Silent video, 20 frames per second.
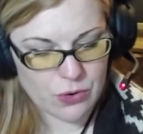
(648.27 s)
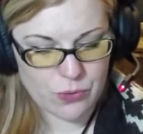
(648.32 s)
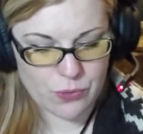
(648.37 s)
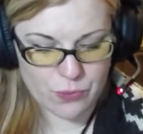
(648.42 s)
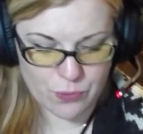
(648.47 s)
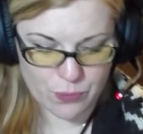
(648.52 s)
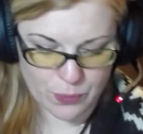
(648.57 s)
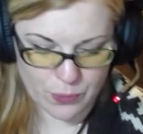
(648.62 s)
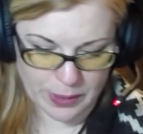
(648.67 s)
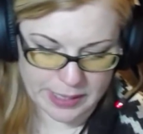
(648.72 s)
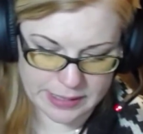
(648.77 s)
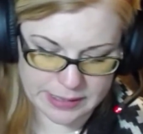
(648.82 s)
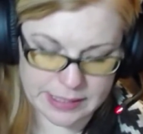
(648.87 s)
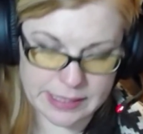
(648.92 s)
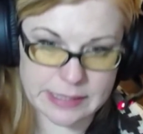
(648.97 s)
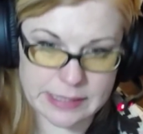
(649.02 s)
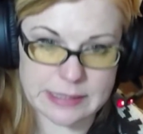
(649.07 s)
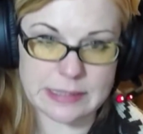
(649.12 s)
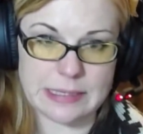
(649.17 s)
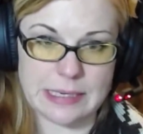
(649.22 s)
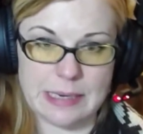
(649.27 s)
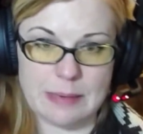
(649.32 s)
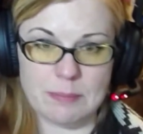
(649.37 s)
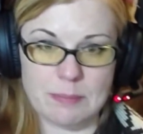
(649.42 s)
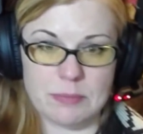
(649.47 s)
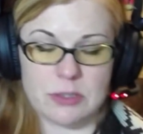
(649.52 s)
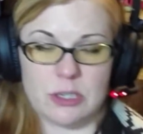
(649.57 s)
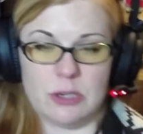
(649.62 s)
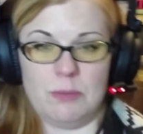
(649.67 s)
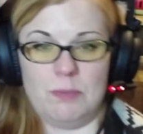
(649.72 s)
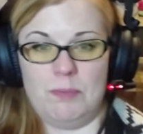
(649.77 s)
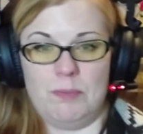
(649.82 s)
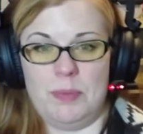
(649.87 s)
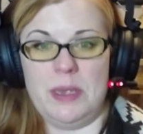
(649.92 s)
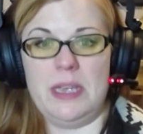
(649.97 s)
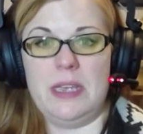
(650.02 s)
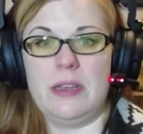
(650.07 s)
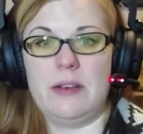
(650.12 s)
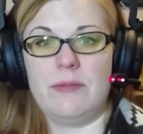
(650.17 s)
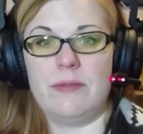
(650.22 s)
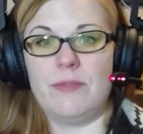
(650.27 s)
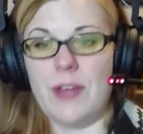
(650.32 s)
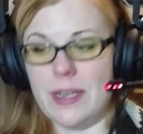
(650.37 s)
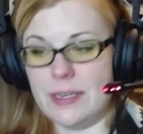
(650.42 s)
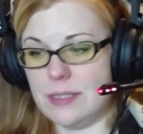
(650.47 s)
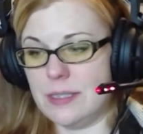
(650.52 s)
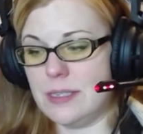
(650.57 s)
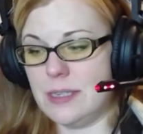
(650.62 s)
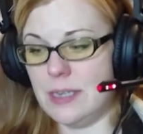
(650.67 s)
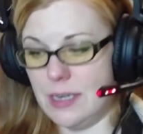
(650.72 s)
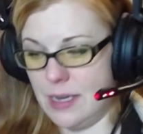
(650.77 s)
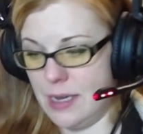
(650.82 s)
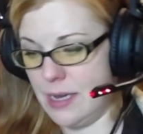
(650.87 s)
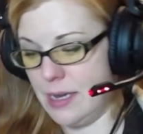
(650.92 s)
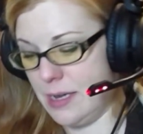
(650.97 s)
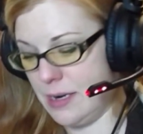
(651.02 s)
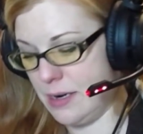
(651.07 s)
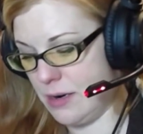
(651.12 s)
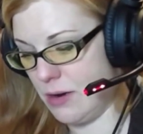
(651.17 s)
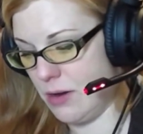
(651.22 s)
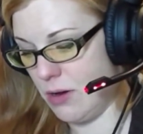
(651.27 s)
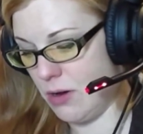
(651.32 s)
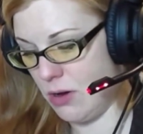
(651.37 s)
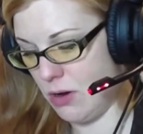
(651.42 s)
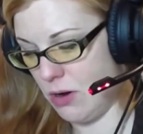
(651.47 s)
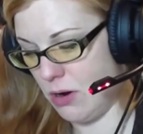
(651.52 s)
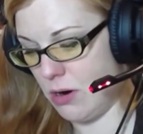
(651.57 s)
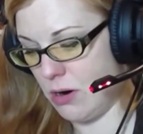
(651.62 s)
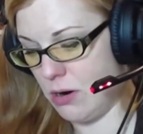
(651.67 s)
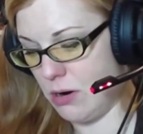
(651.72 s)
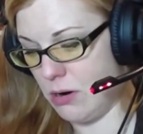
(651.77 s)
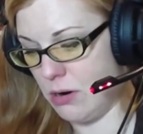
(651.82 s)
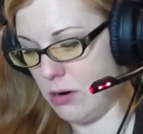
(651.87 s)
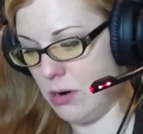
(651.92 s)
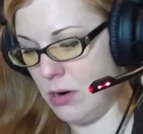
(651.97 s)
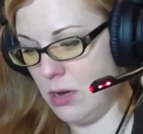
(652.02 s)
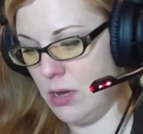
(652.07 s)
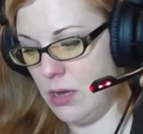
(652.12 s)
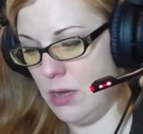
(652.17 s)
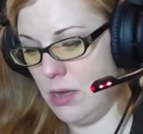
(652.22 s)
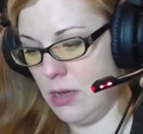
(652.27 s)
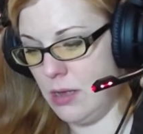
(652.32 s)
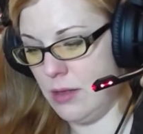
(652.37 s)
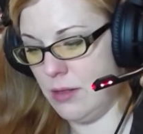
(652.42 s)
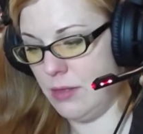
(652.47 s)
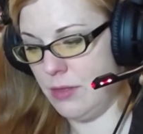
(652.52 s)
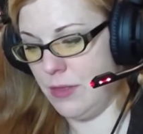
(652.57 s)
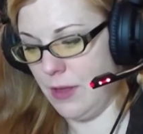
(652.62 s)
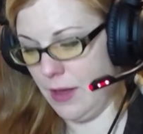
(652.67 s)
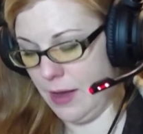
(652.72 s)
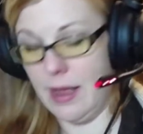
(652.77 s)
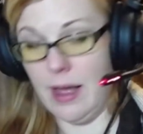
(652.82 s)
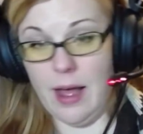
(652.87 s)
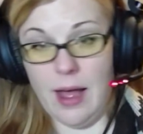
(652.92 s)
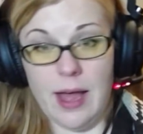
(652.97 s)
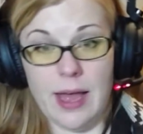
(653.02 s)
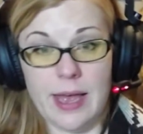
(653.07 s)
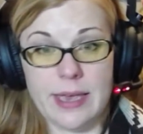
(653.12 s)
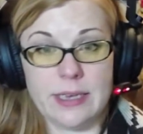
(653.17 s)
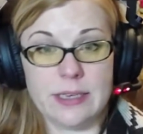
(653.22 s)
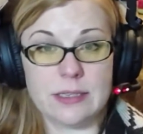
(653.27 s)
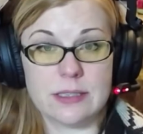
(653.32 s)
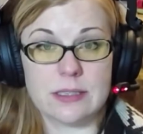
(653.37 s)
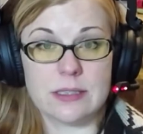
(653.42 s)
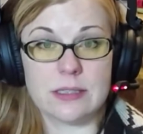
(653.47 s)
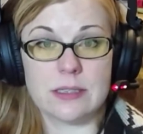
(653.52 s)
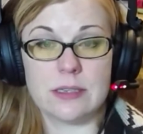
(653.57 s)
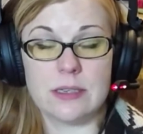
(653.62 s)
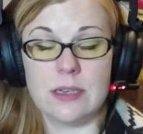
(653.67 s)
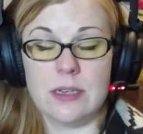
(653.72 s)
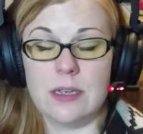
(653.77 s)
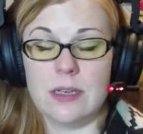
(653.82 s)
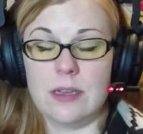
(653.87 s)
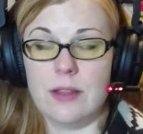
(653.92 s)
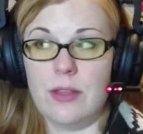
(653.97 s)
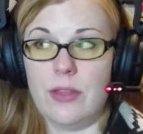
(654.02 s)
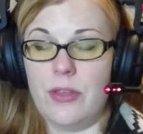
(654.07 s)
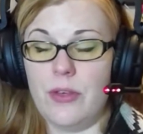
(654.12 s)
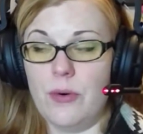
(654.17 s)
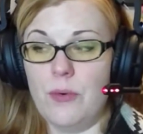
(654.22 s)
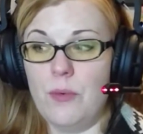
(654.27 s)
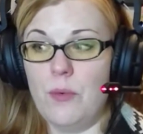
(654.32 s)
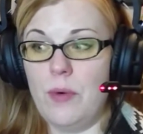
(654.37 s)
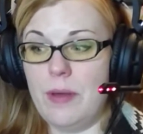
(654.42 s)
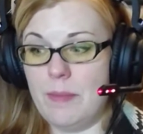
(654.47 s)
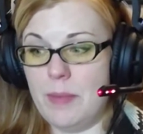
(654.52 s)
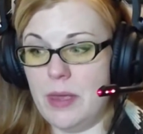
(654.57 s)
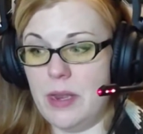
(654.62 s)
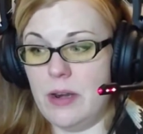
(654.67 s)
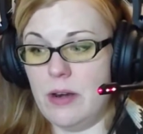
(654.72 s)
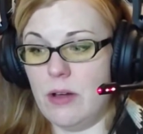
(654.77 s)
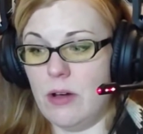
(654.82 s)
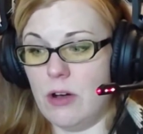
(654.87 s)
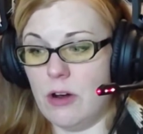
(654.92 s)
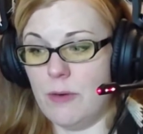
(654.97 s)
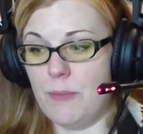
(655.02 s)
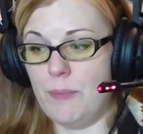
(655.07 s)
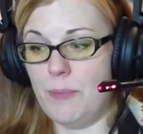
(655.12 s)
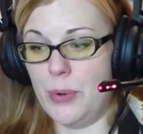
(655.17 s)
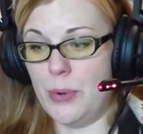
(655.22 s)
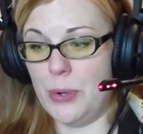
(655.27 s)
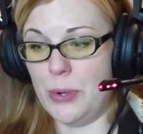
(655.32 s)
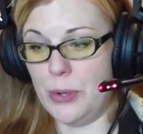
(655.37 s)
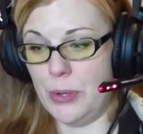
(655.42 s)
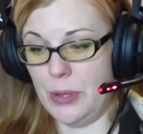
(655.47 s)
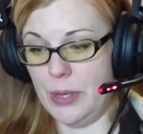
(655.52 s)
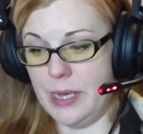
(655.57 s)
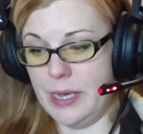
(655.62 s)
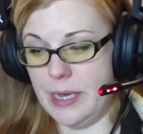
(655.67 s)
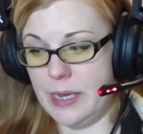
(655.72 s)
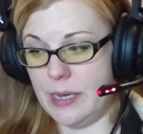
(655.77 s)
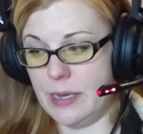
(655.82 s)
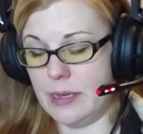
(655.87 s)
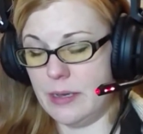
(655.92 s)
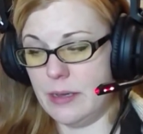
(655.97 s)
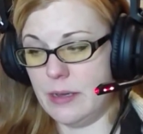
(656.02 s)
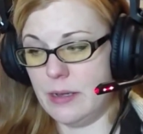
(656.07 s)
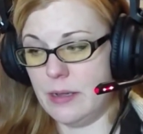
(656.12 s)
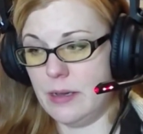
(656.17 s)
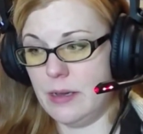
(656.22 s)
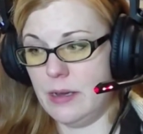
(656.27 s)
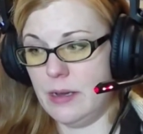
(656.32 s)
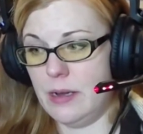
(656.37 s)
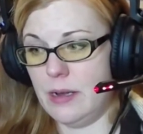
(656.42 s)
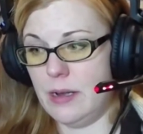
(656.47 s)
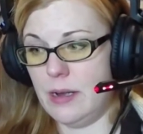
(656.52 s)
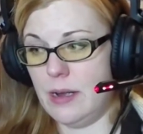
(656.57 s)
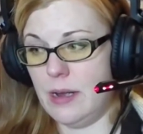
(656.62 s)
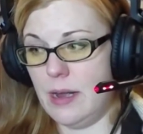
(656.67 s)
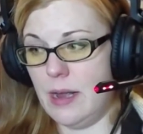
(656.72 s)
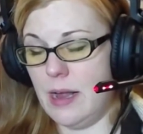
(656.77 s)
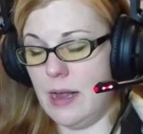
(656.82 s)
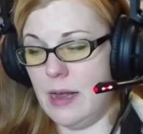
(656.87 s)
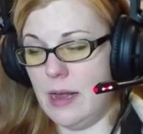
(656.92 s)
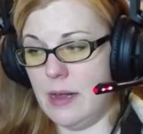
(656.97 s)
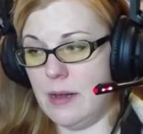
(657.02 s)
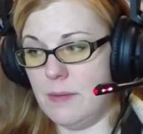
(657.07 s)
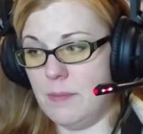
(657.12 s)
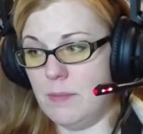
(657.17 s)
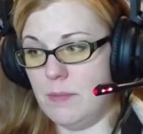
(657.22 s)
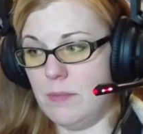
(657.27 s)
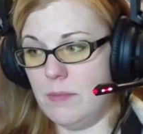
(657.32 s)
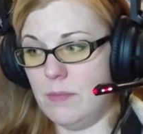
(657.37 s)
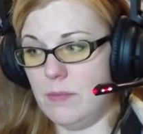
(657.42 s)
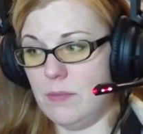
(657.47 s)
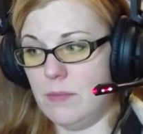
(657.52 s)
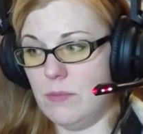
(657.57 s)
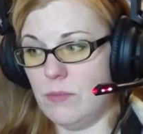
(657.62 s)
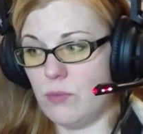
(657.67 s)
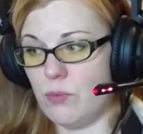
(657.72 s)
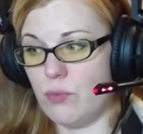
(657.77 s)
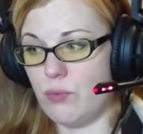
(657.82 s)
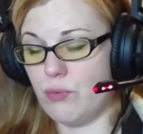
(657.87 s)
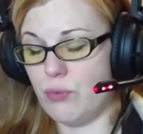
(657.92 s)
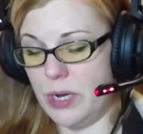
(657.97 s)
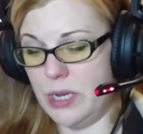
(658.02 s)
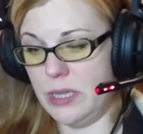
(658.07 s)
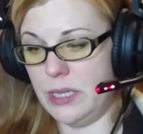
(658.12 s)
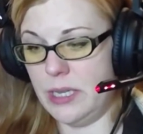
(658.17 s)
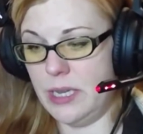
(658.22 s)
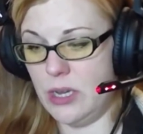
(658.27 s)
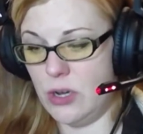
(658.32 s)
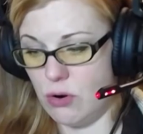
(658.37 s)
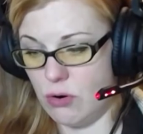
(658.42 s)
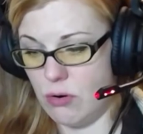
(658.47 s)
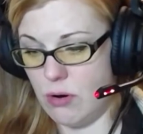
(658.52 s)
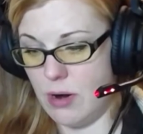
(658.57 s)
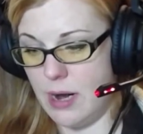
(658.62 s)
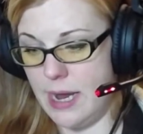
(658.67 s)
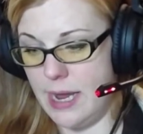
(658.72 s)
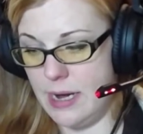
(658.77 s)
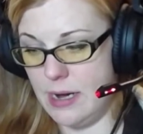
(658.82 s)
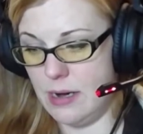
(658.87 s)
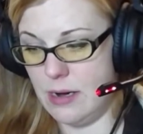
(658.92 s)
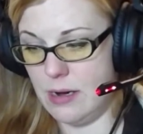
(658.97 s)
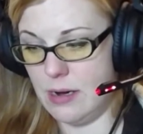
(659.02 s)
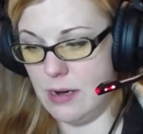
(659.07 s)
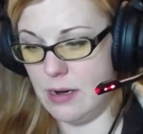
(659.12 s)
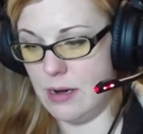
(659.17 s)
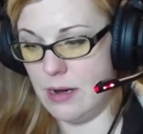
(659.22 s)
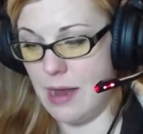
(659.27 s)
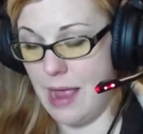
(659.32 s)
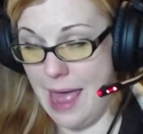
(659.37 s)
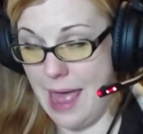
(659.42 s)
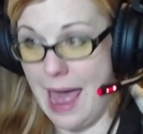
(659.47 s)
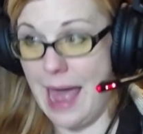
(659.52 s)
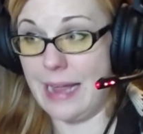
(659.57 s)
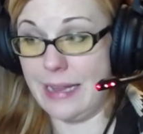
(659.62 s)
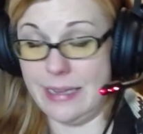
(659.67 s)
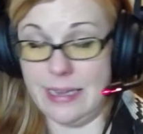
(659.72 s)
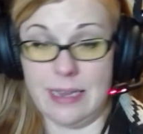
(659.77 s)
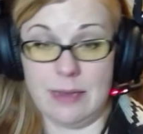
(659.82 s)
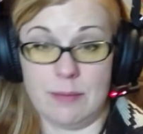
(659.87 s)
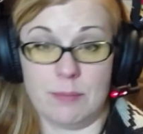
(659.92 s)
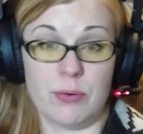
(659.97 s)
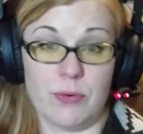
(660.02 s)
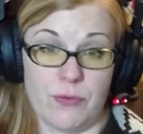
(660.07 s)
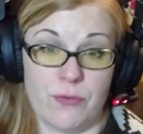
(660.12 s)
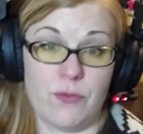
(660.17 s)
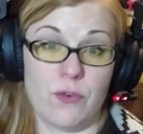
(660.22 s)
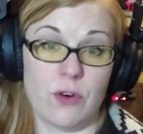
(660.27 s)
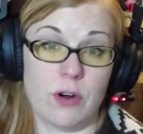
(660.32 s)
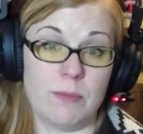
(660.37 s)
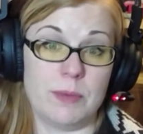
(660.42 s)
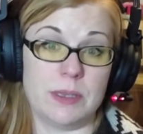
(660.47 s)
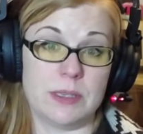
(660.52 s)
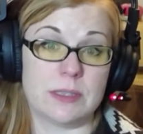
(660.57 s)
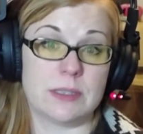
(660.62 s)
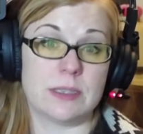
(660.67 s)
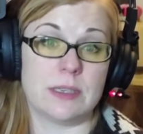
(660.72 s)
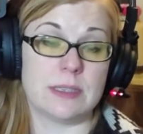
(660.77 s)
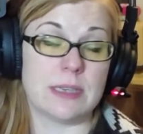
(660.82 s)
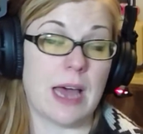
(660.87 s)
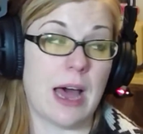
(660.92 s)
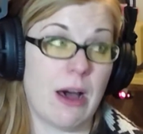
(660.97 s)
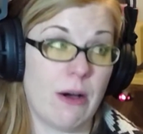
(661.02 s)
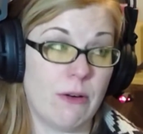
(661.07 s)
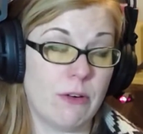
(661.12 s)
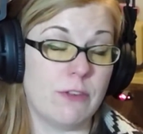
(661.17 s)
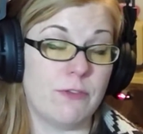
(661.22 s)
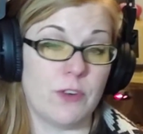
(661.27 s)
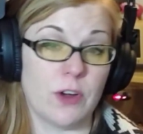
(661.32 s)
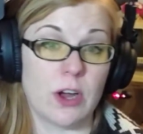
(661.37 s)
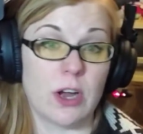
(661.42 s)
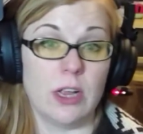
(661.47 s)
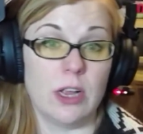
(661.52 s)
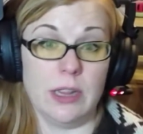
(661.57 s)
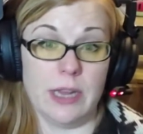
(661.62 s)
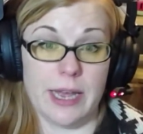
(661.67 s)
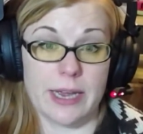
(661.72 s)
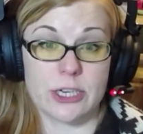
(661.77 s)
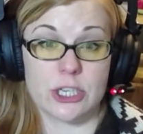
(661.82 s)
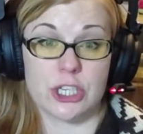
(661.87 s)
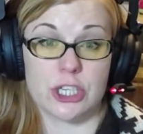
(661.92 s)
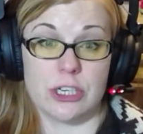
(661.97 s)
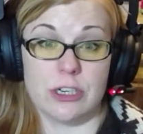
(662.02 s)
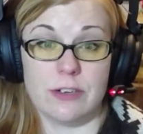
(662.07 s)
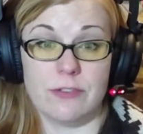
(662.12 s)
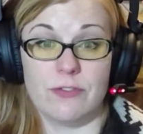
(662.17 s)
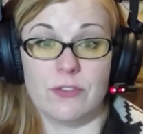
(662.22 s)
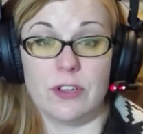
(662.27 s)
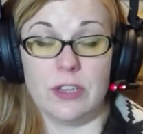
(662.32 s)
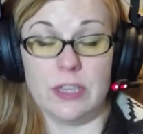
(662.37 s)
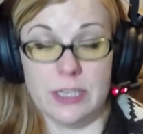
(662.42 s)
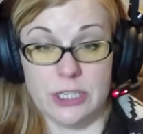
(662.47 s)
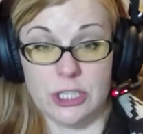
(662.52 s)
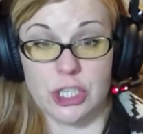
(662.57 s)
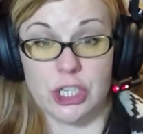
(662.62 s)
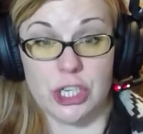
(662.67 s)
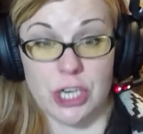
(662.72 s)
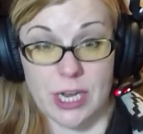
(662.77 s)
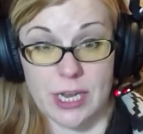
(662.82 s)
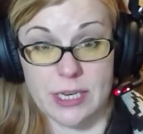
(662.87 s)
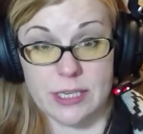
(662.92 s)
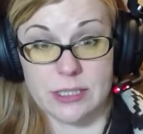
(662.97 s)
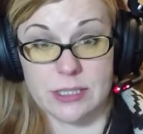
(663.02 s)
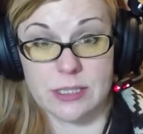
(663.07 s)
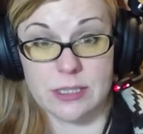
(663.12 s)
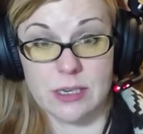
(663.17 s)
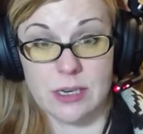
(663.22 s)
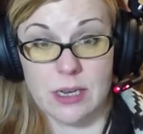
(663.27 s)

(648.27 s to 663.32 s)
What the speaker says: really seem to be investing in are the guys. The women are pulling really great acting performances out of a collection of cliches,